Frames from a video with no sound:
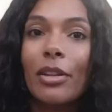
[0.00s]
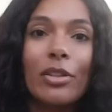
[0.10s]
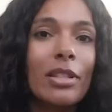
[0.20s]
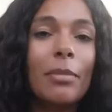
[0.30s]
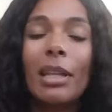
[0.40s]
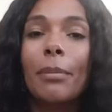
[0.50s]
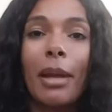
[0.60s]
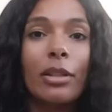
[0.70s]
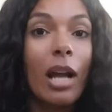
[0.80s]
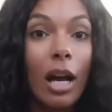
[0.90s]
or there's something
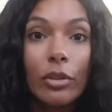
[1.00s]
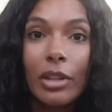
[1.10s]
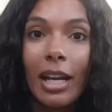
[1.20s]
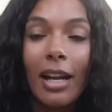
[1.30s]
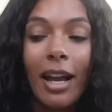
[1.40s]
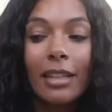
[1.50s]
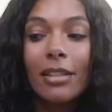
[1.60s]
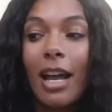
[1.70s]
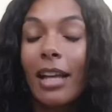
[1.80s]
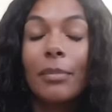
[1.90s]
better out
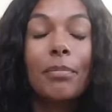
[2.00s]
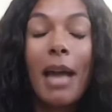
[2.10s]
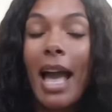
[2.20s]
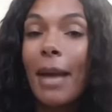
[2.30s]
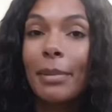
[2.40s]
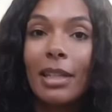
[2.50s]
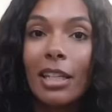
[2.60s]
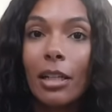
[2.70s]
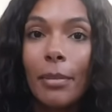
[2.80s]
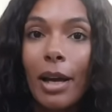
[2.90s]
there, I'm happy to
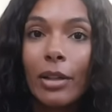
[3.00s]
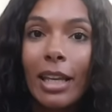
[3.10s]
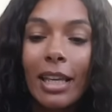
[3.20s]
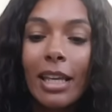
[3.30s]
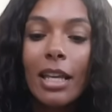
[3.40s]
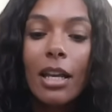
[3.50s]
hear about it.